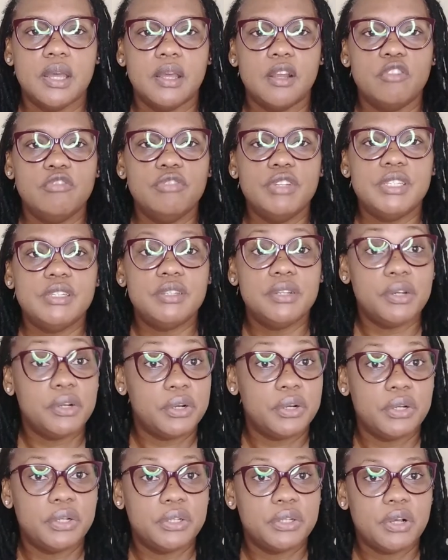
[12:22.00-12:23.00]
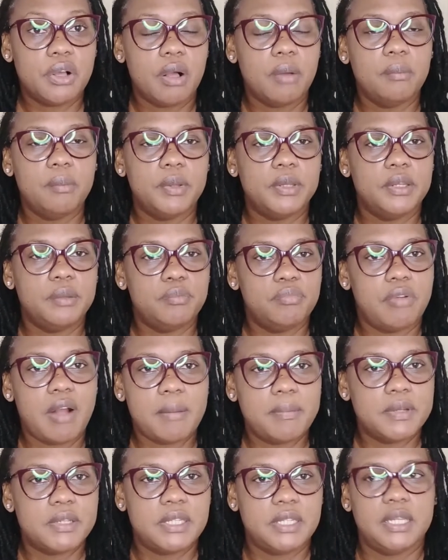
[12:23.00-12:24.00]
return company
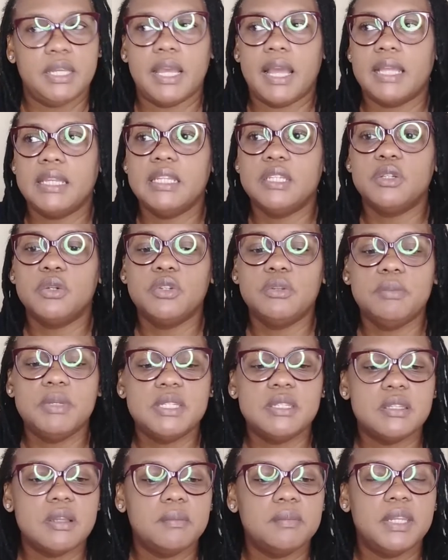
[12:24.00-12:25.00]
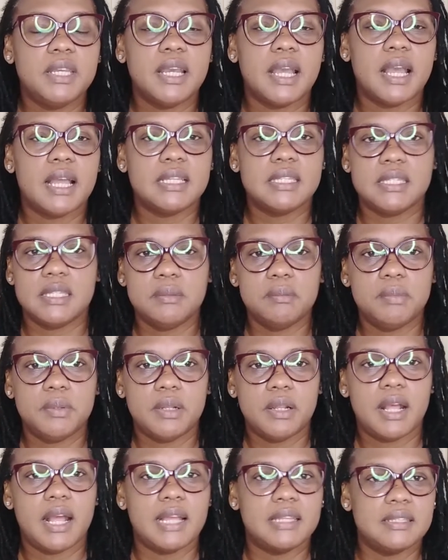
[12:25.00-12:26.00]
property, and it could be something as simple
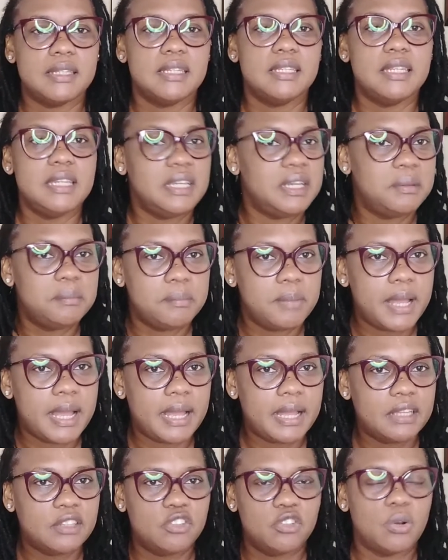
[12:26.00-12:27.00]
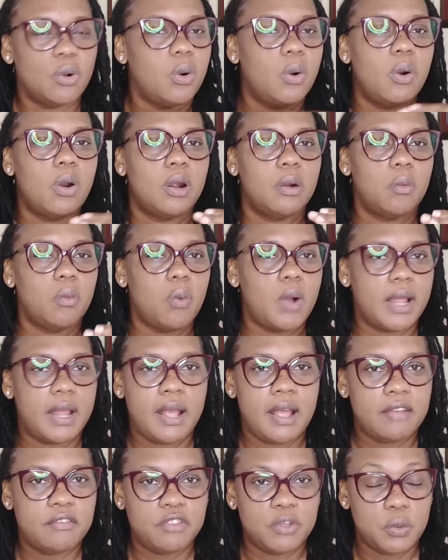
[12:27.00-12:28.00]
as a name badge or what
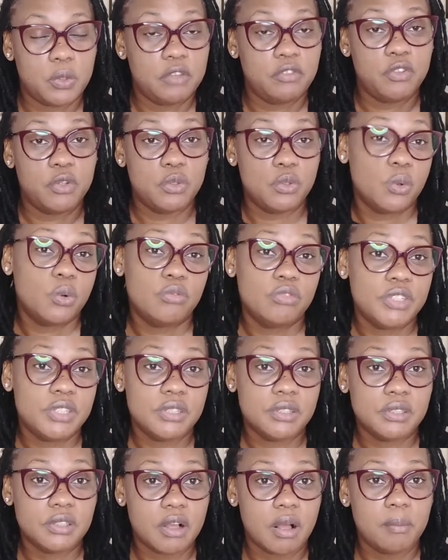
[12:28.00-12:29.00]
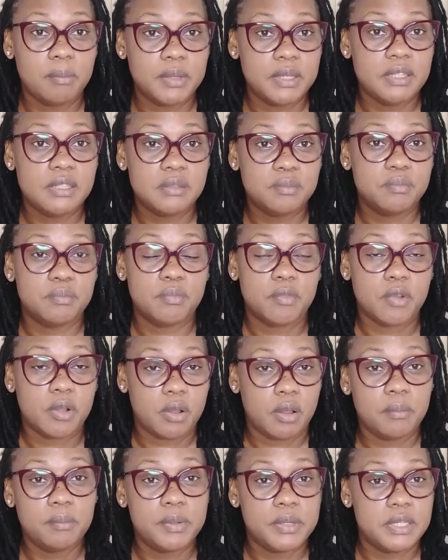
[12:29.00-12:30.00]
have you, if you don't return
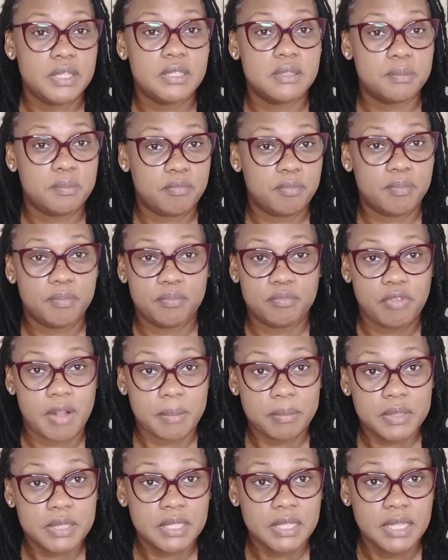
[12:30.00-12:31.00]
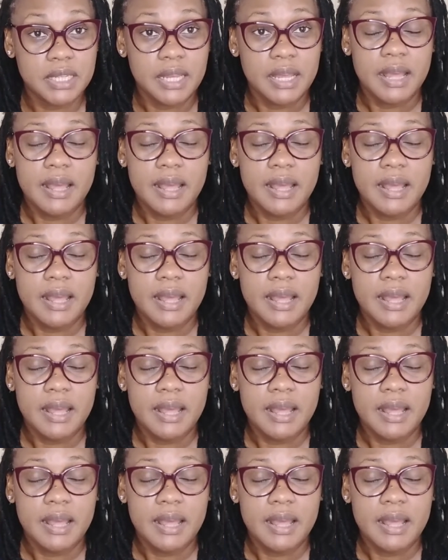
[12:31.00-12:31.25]
company's property,